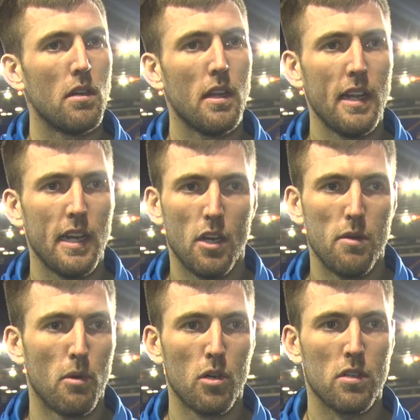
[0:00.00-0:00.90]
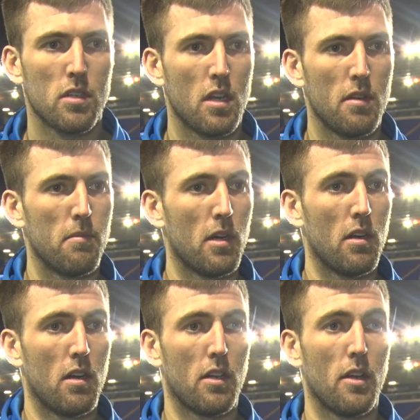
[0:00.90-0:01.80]
Yeah, they're no mugs. I
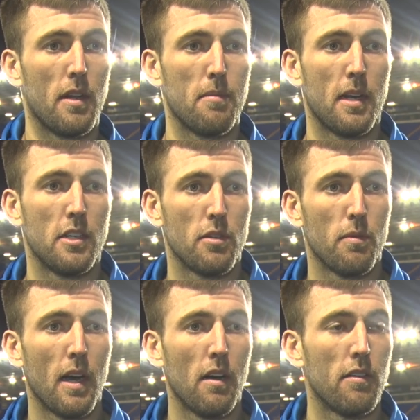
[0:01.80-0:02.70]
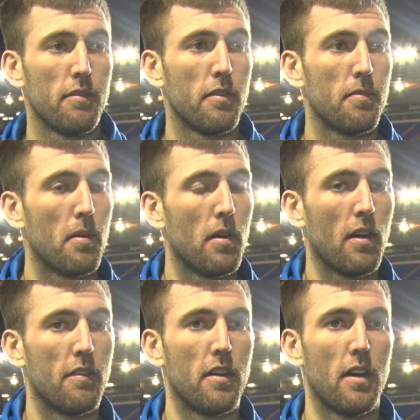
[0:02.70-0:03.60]
know their manager well.
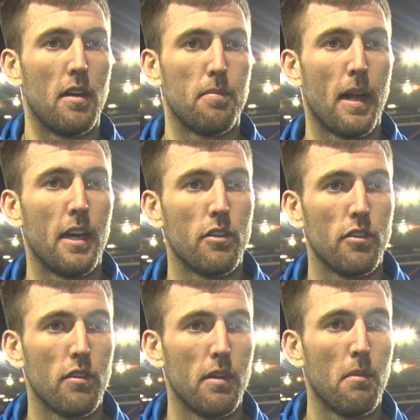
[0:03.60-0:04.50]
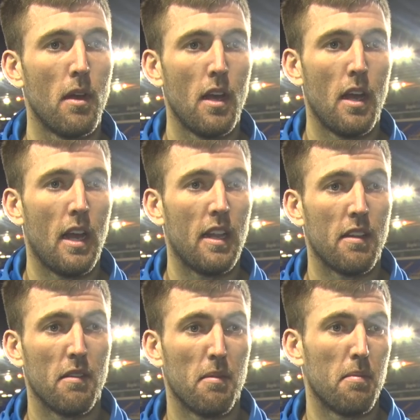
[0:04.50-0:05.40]
I've played under him.
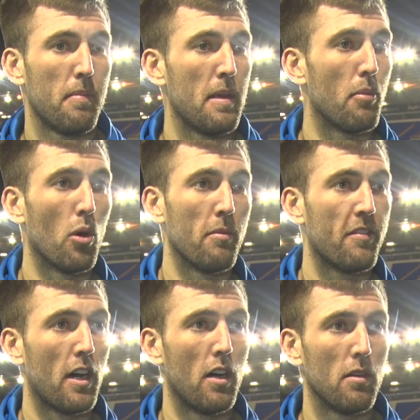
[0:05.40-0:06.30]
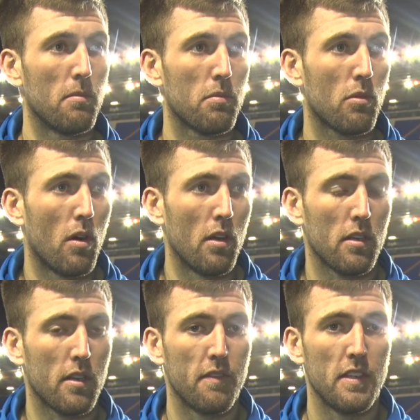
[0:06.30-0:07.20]
Beat Bournemouth at home quite
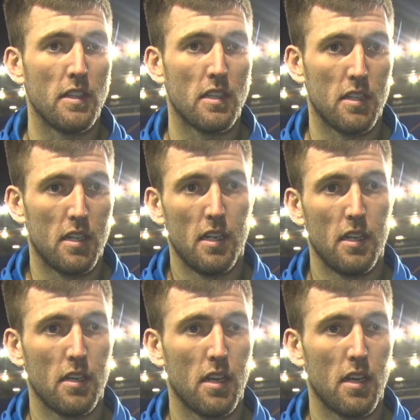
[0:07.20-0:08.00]
convincingly.